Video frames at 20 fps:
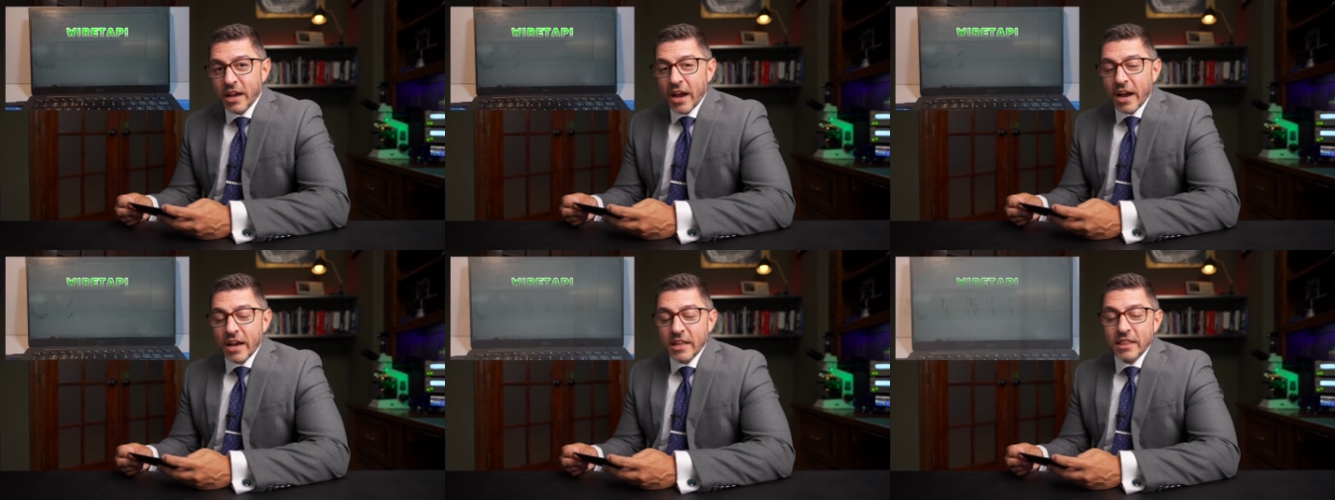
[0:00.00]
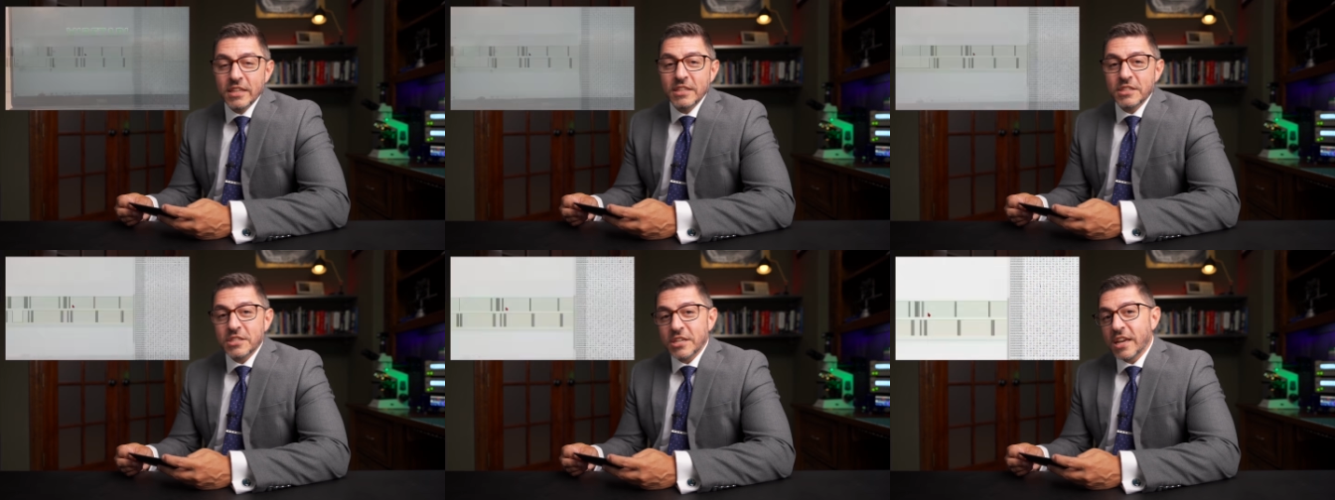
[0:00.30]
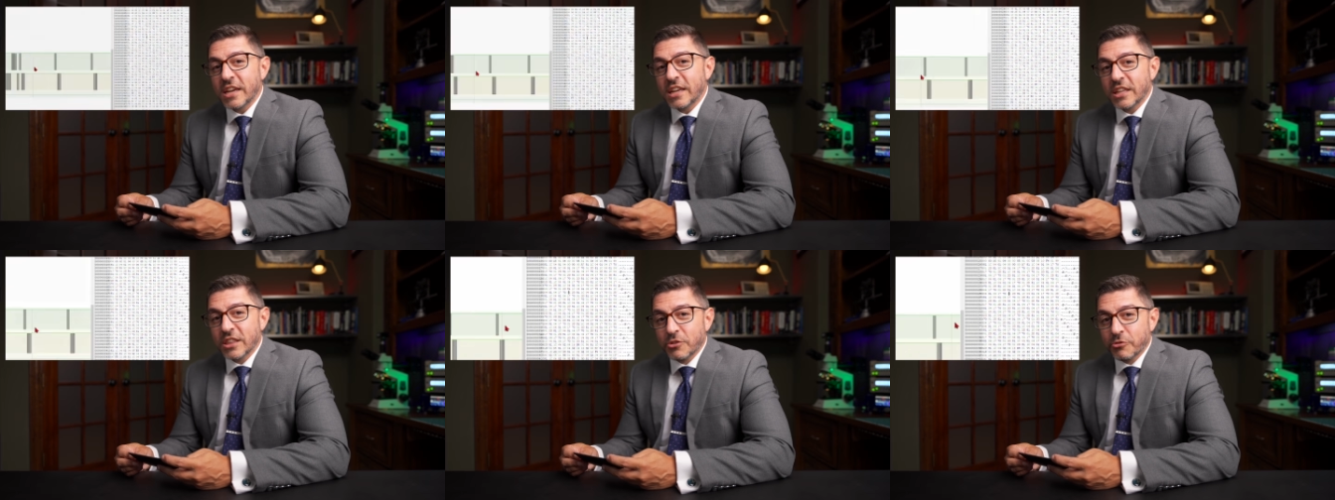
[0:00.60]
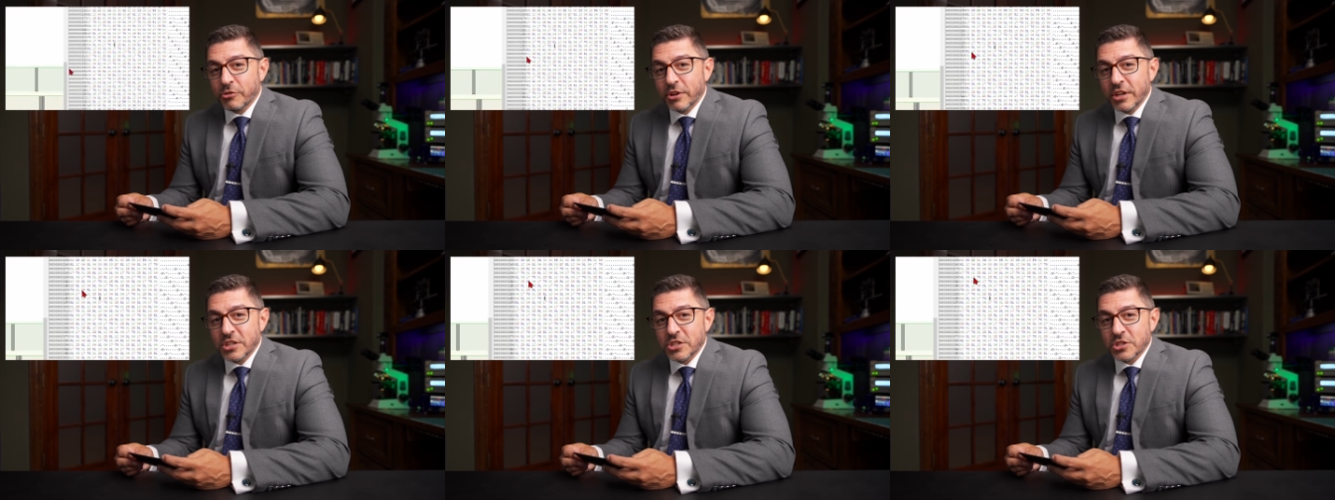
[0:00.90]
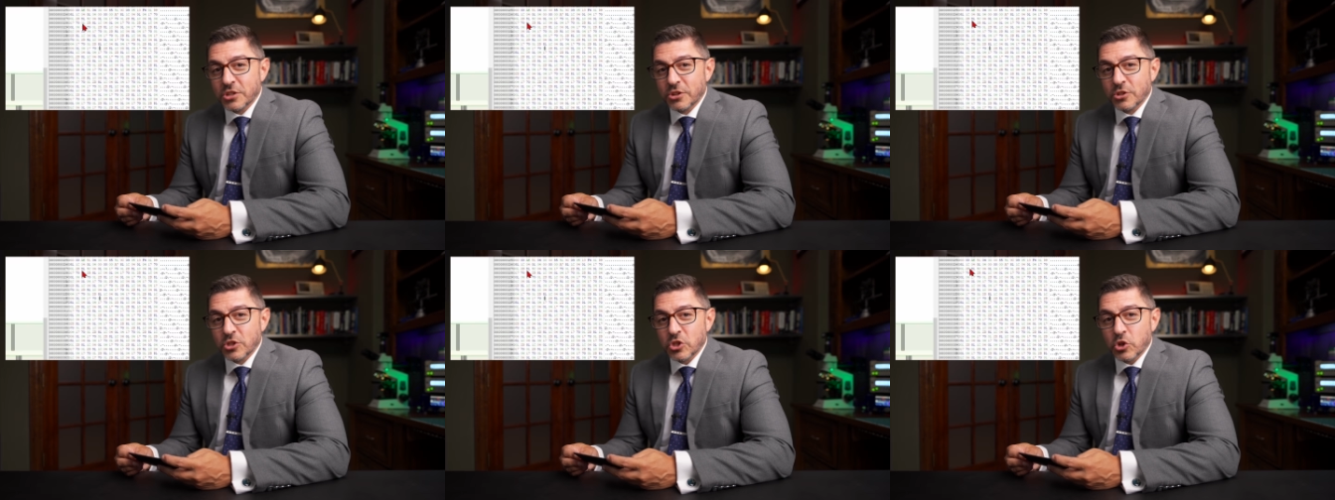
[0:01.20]
and then taken the
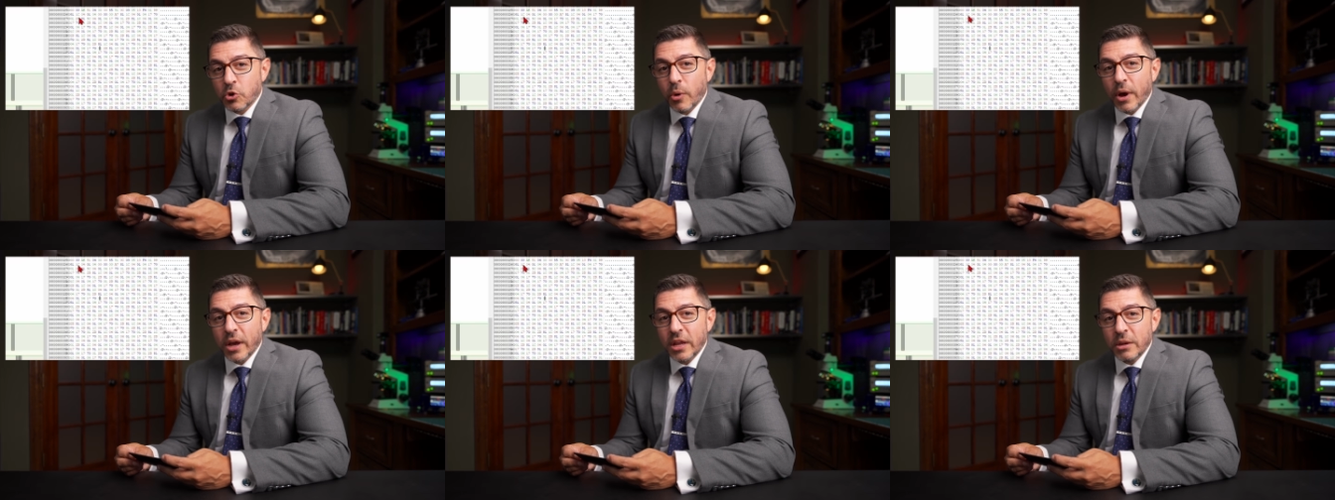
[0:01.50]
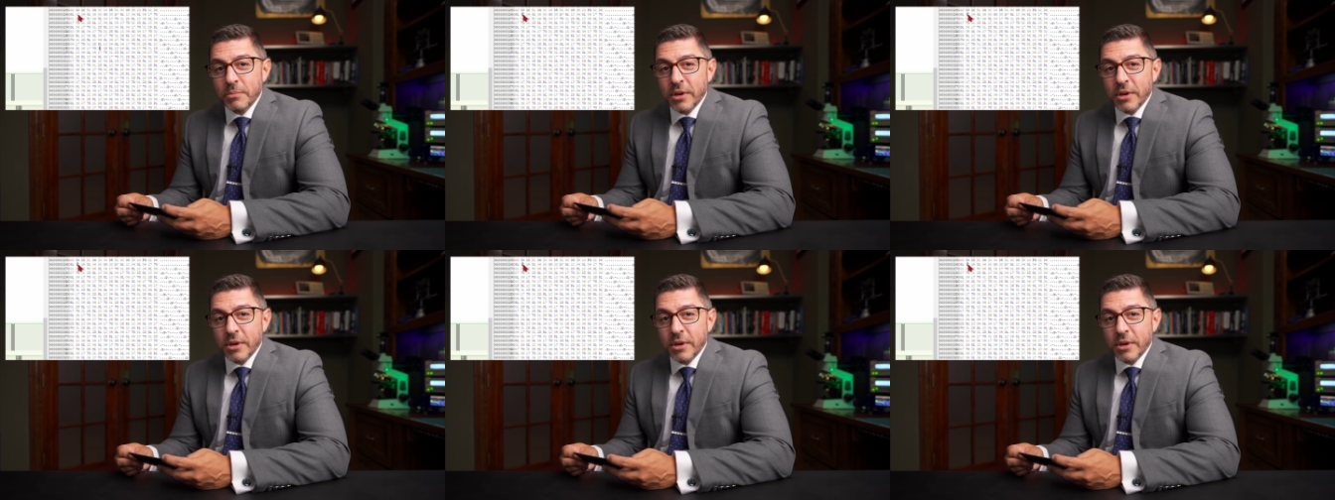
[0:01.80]
research quite a